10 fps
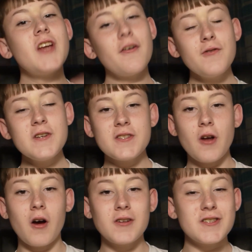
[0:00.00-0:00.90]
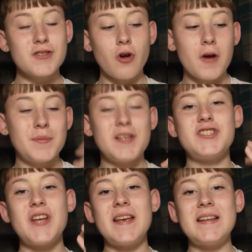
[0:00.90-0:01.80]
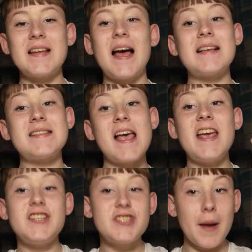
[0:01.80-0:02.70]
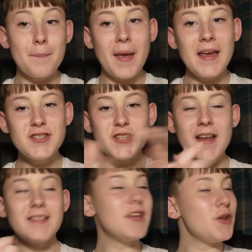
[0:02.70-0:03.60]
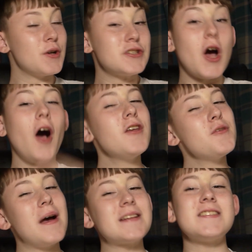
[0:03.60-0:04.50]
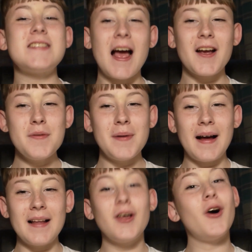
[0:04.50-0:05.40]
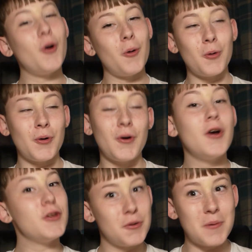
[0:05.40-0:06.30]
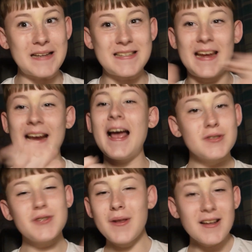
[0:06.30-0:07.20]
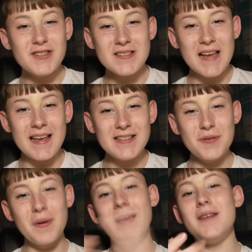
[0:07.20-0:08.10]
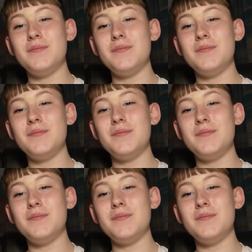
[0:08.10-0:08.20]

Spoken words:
Jeffree Star described this shade as a champagne shade that you could either wear to Taco Bell or your wedding. So let's just get into it.